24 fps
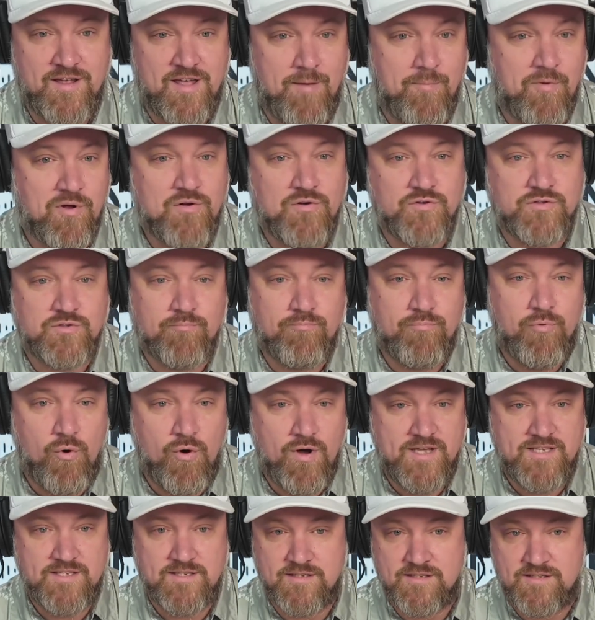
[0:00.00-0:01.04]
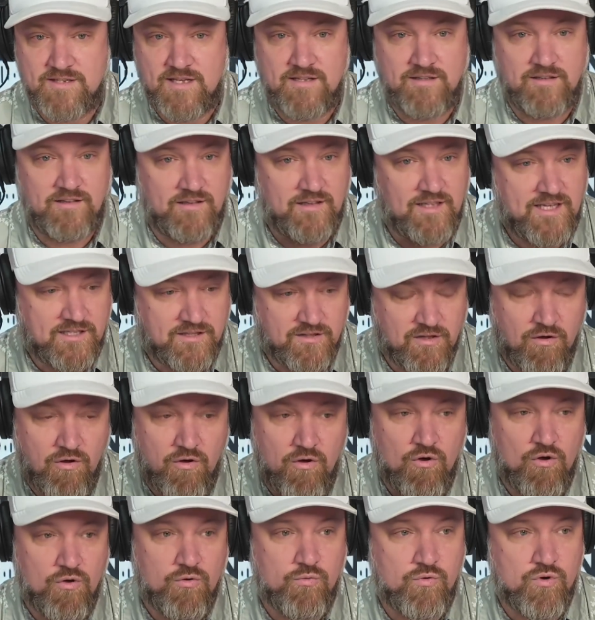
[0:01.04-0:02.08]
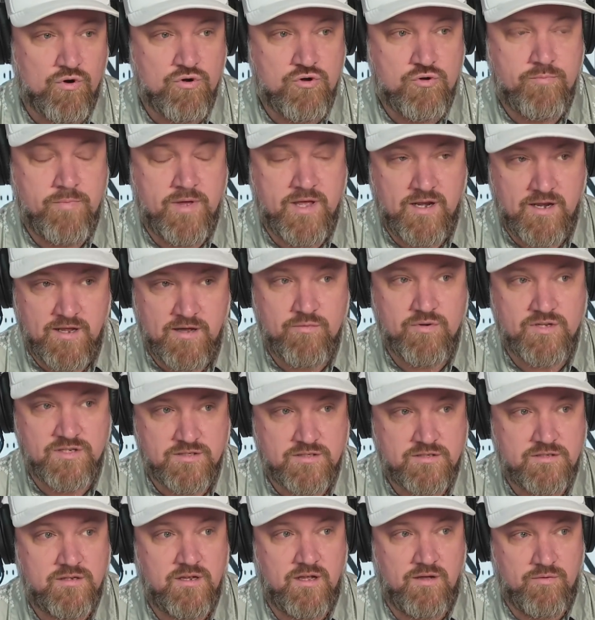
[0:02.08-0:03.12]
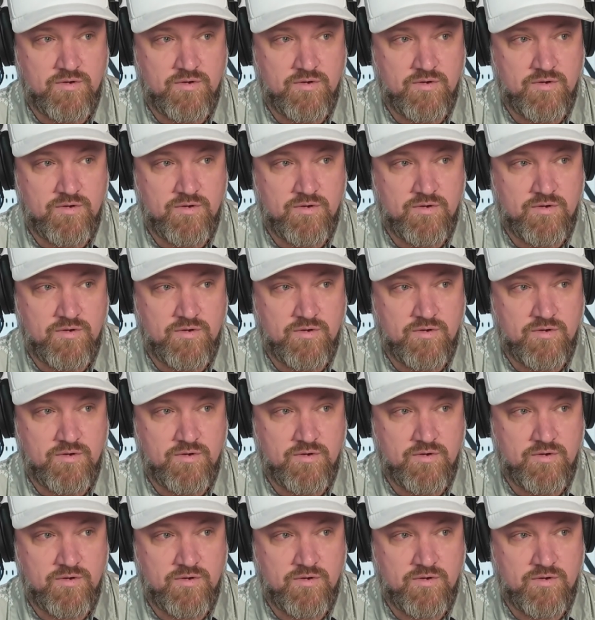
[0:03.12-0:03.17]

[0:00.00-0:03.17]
chemicals and poisons. It lit the whole room, and it was